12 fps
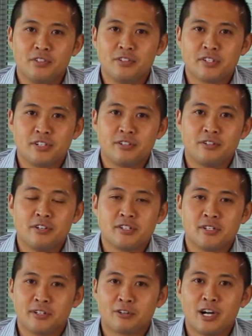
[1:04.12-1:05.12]
this under is
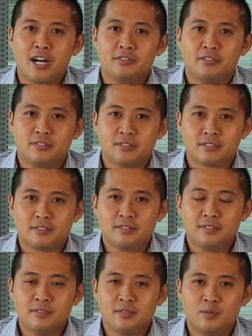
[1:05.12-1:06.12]
in a graph.
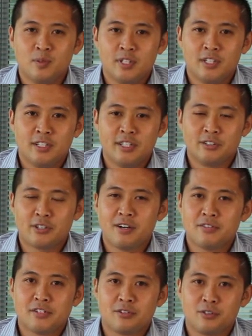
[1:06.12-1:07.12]
And
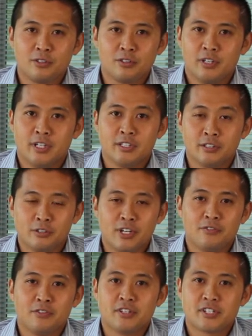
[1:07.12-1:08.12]
graphs are great
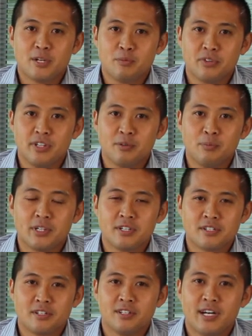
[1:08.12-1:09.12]
for this type of thing because
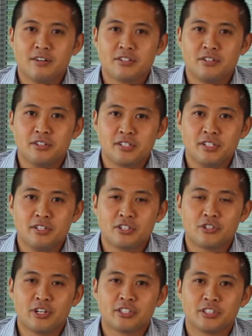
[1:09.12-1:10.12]
it allows you to see the
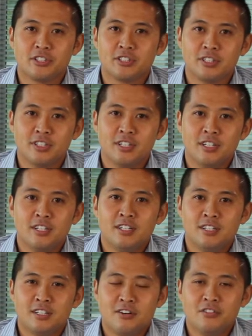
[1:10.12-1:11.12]
structure
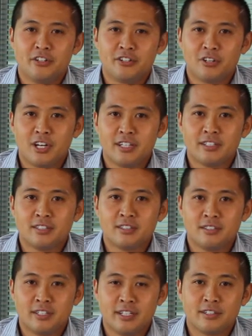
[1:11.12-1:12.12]
of the underlying
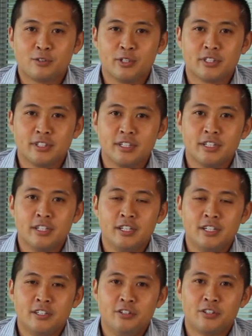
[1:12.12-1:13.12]
data quickly.
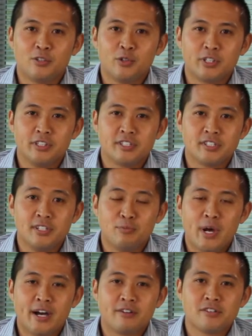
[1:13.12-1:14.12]
You can quickly see
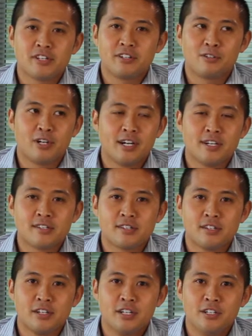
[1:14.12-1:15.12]
patterns that arise.
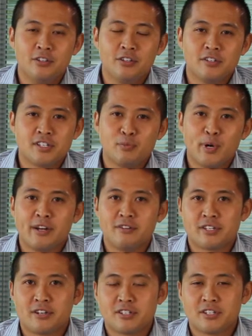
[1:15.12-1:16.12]
You can see patterns
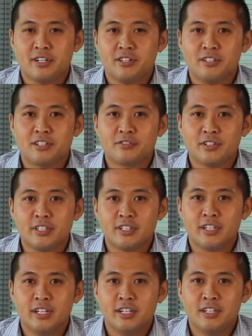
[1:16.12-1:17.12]
that are slightly different.
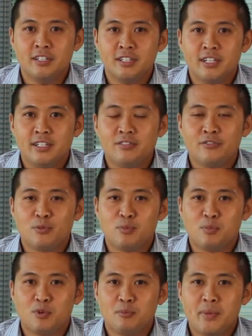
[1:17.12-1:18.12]
And even from a
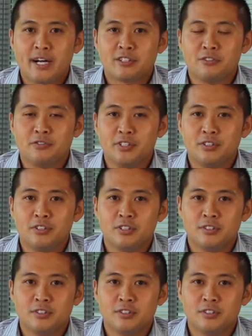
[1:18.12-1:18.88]
more macro view,